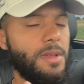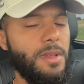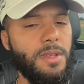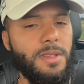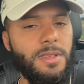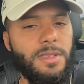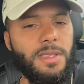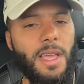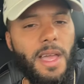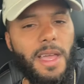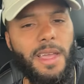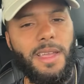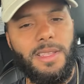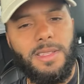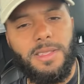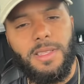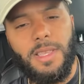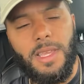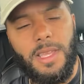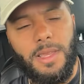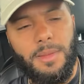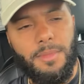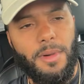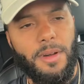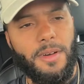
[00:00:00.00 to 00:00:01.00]
It's an
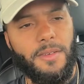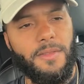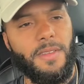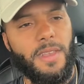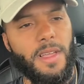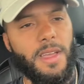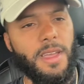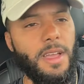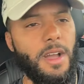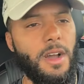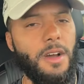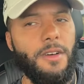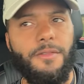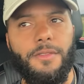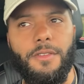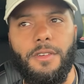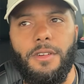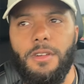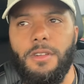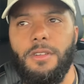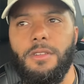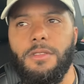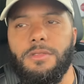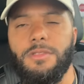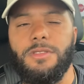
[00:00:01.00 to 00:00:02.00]
18-month layoff for
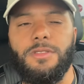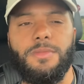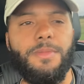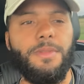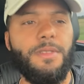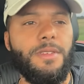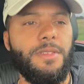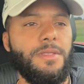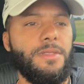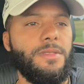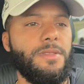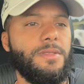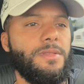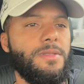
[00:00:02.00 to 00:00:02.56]
Errol Spence.